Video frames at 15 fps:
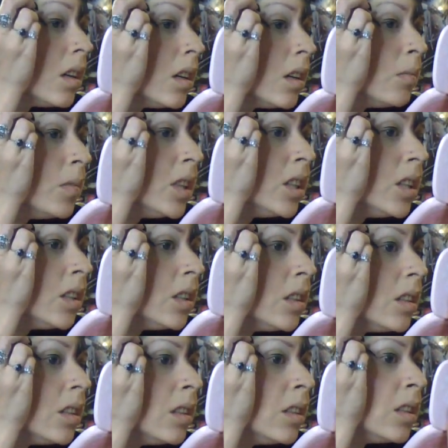I mean,
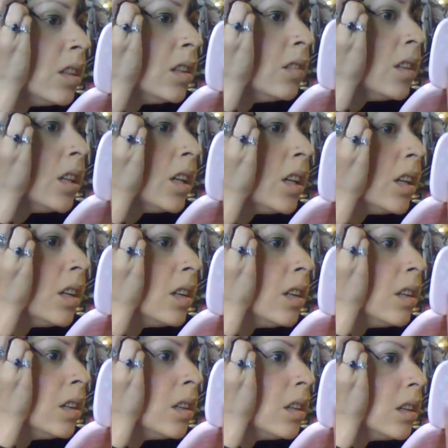and then you had
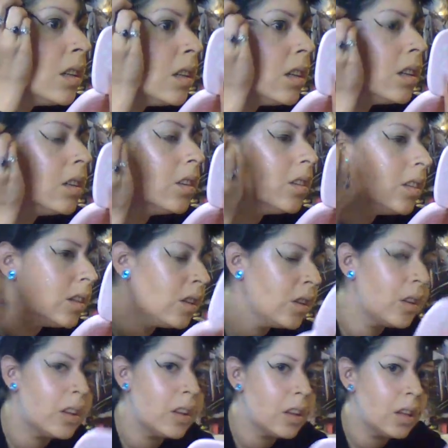
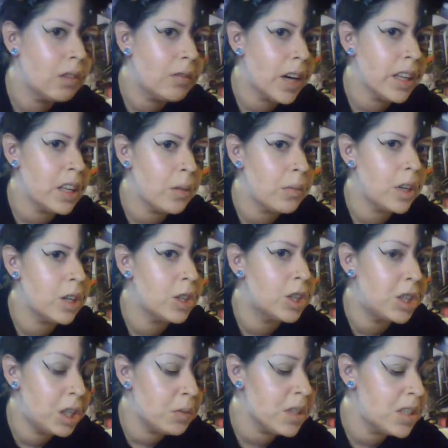the fact that
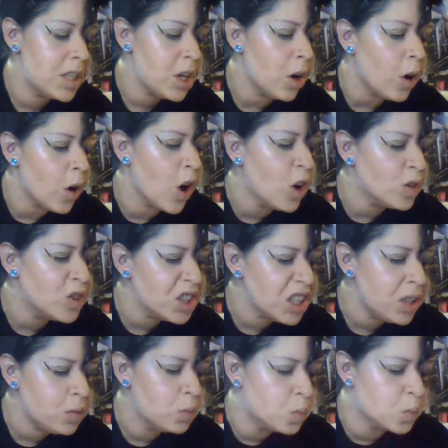she was the
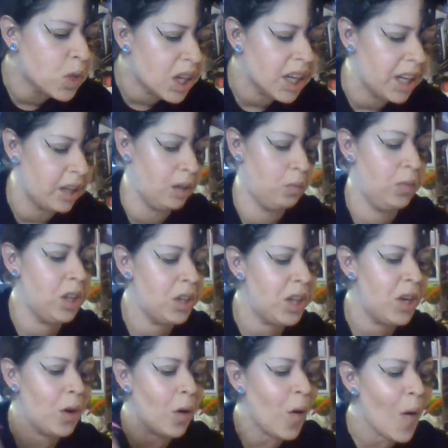only one of
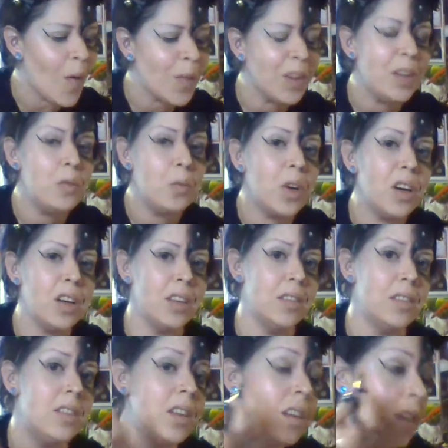the only
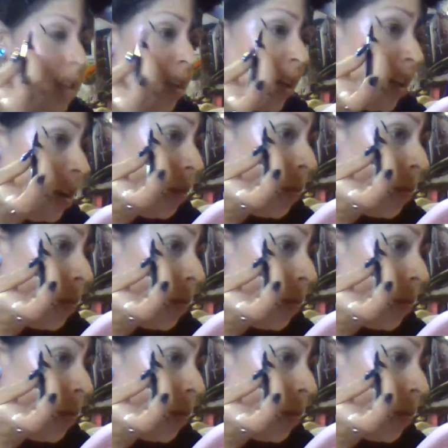ones in Night